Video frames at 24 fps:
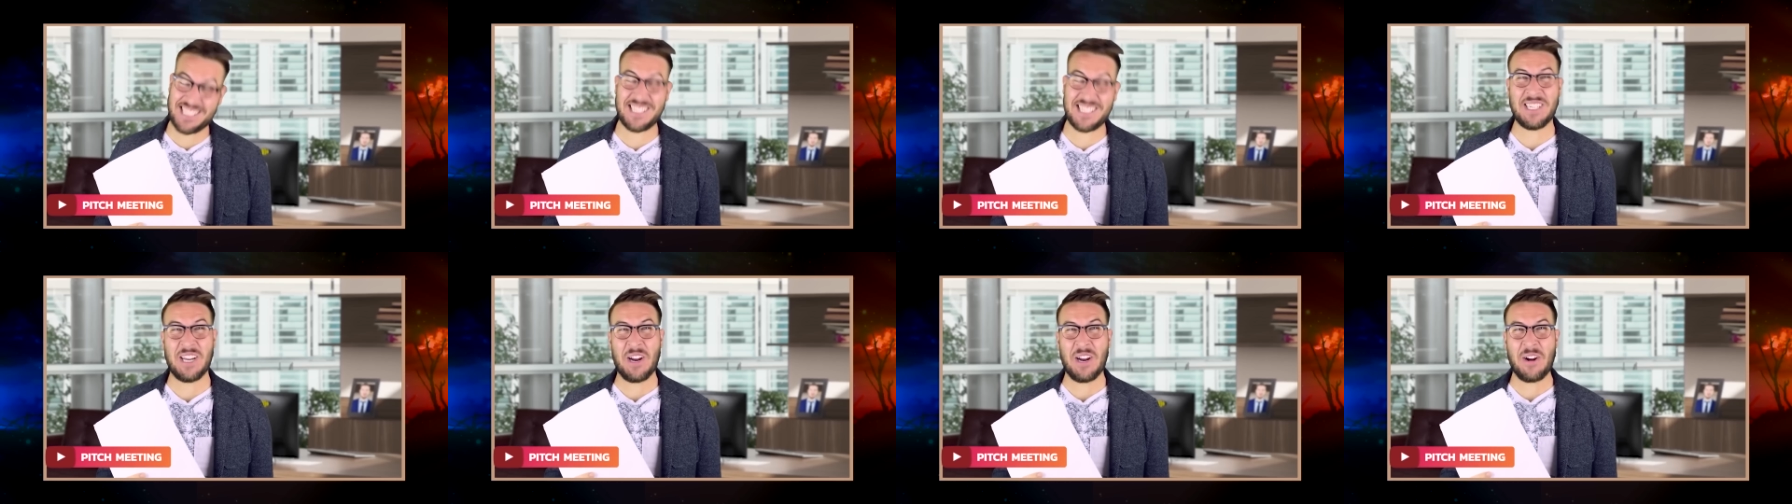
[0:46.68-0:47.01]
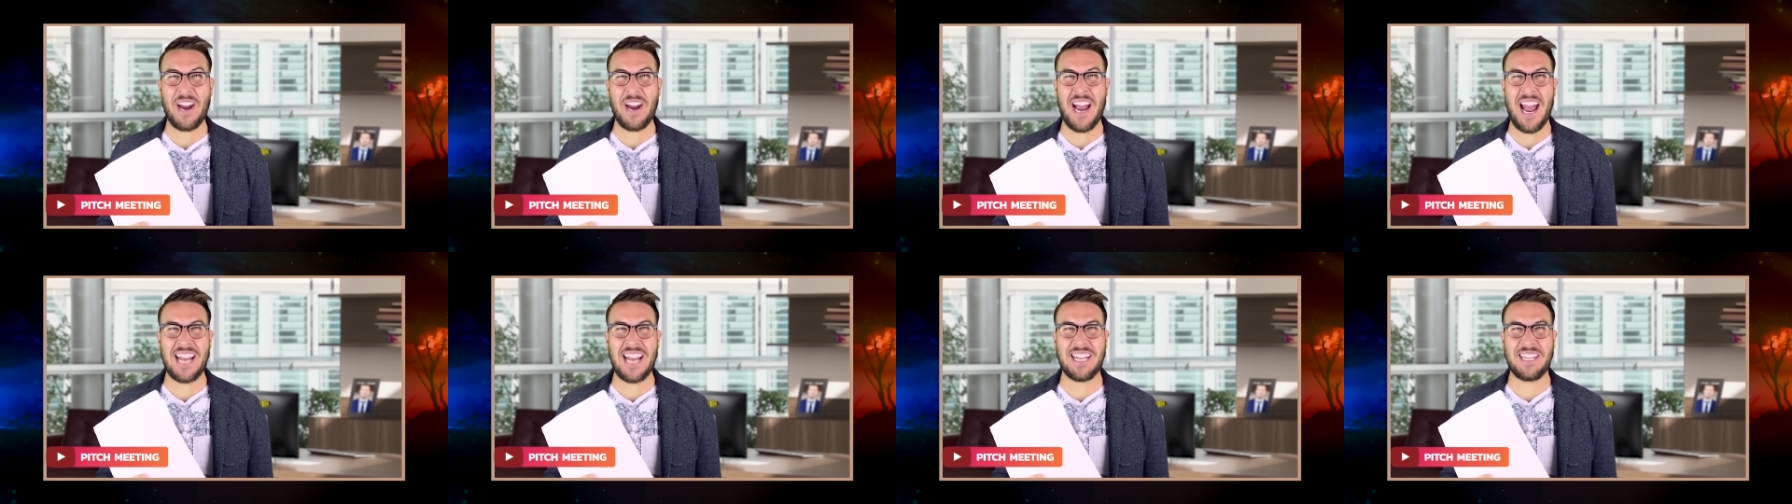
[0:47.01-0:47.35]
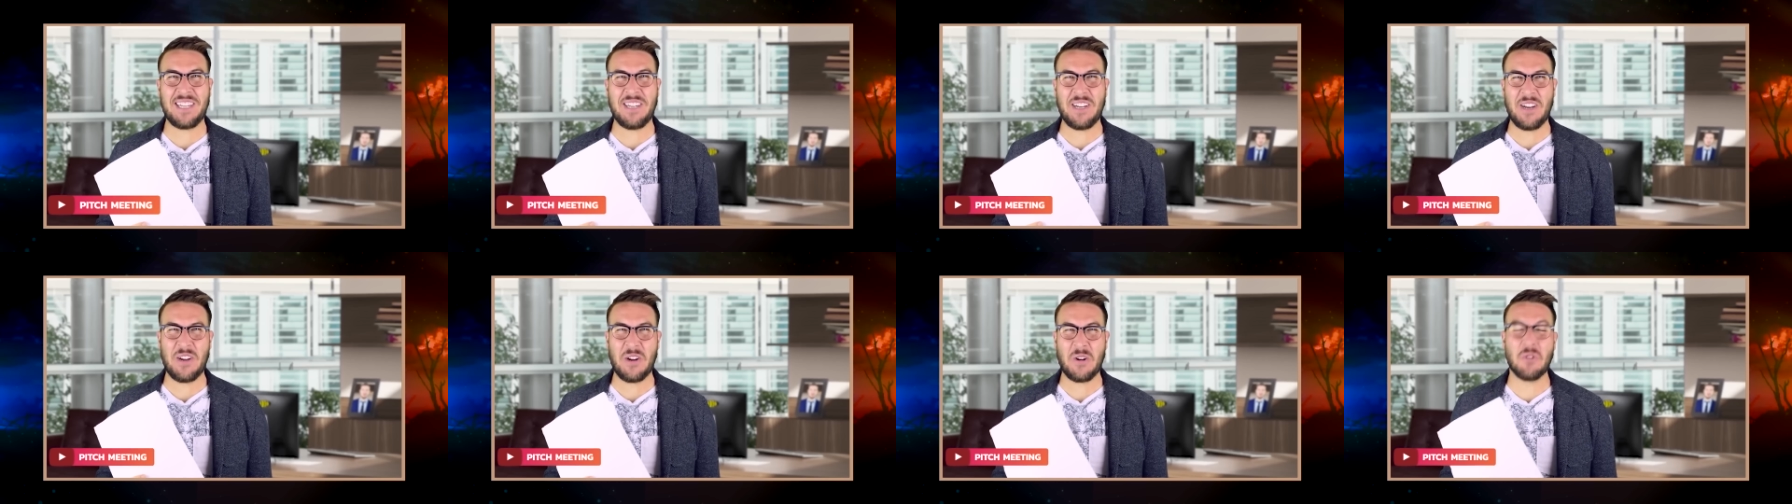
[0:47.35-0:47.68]
sir, I
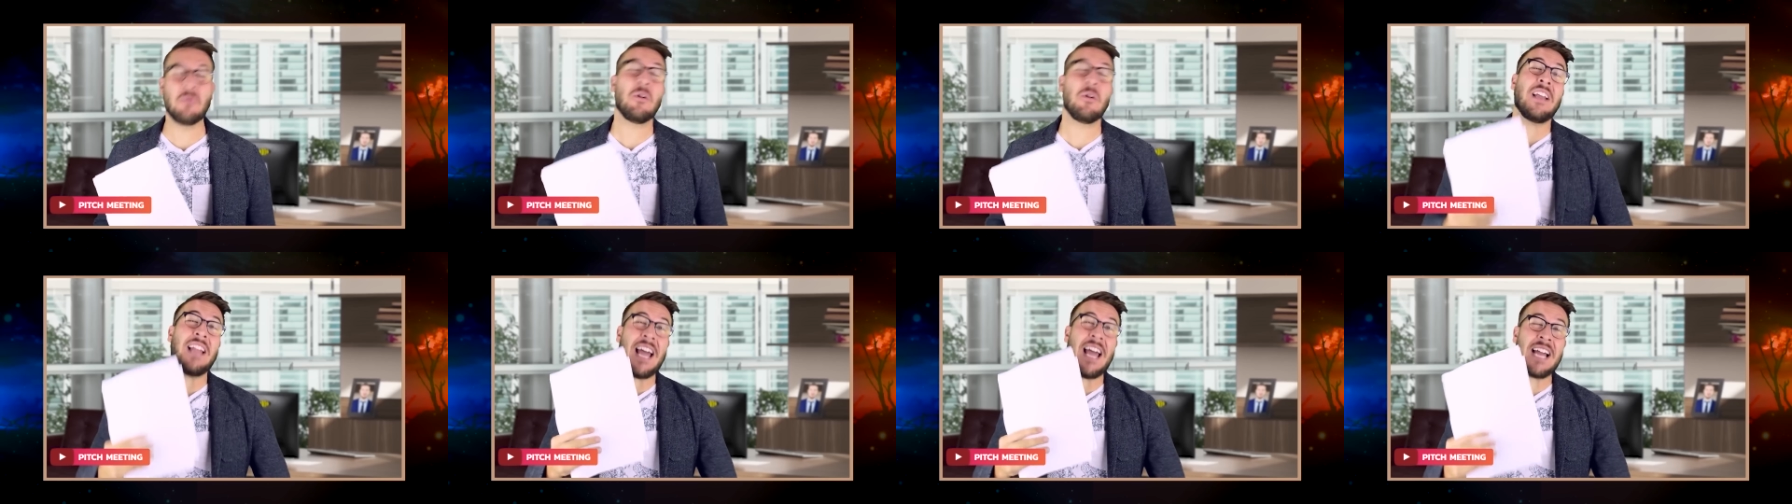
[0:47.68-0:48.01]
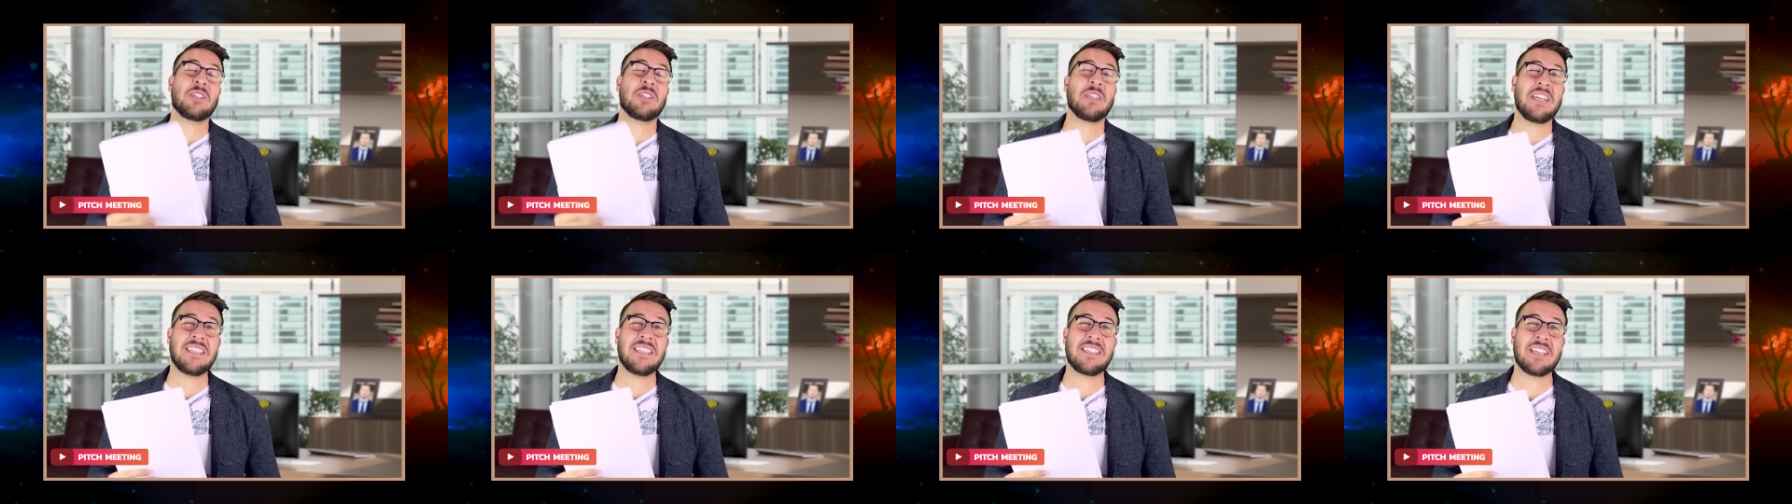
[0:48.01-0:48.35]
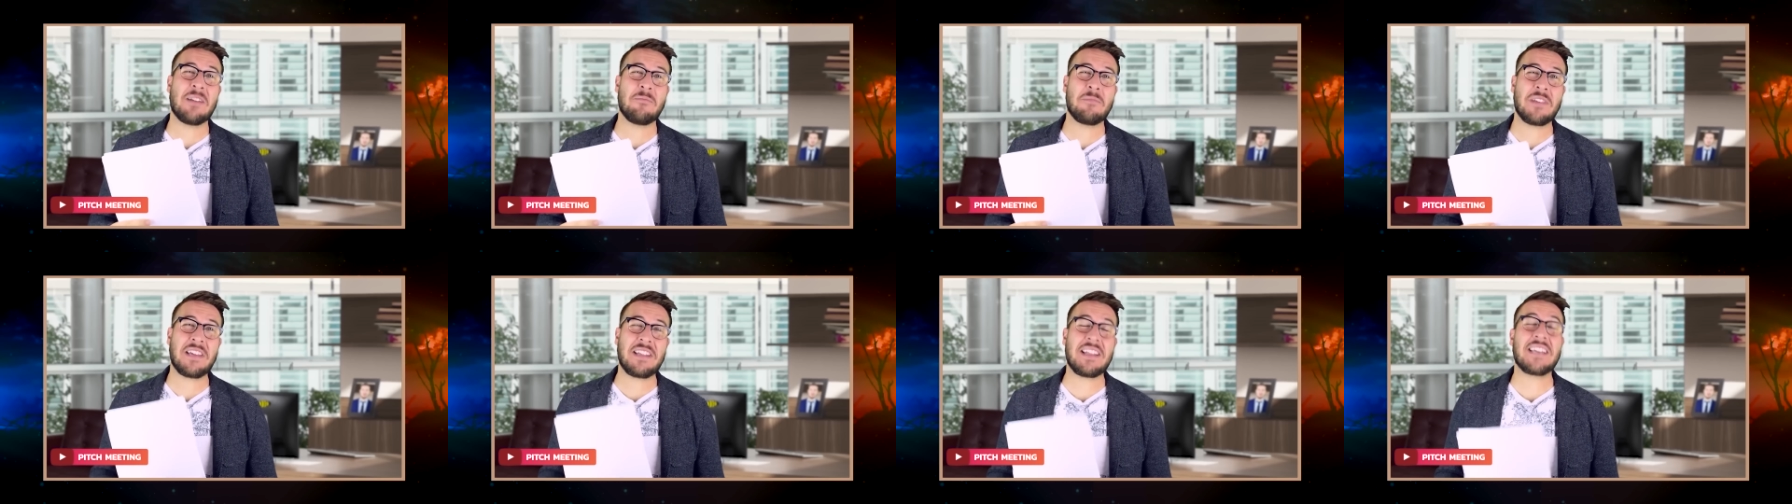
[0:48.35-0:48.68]
do. Well, actually, it's
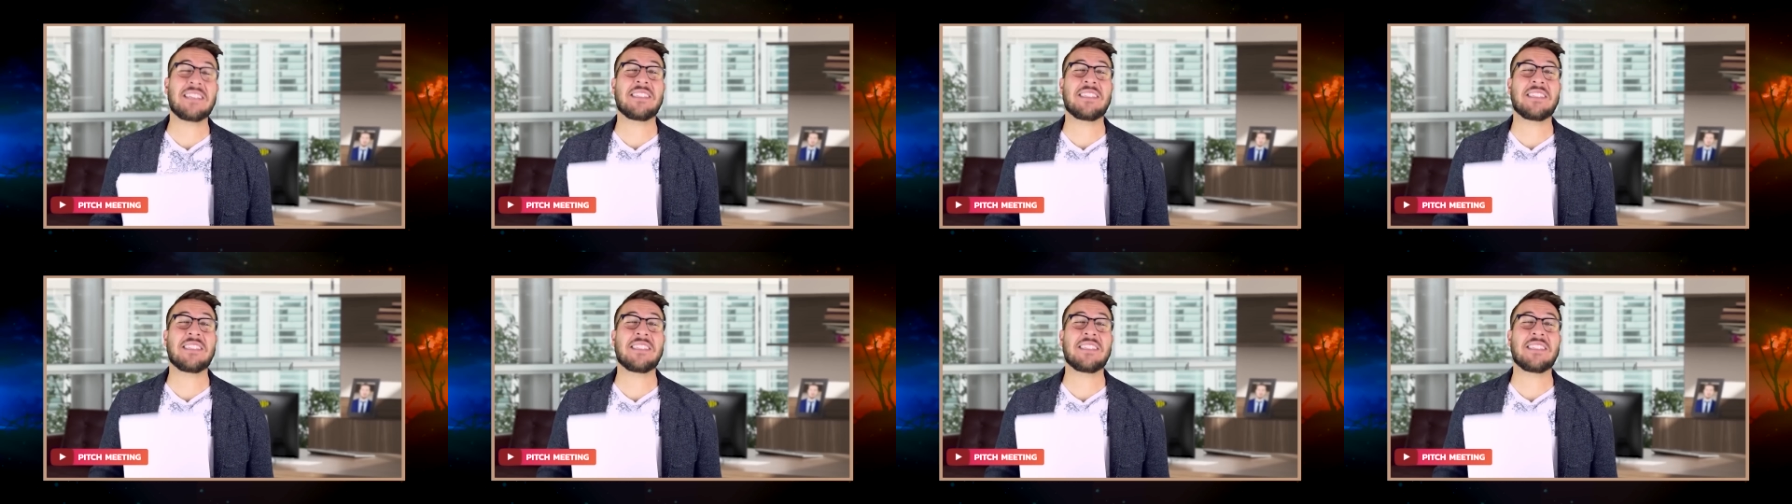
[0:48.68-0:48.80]
something that's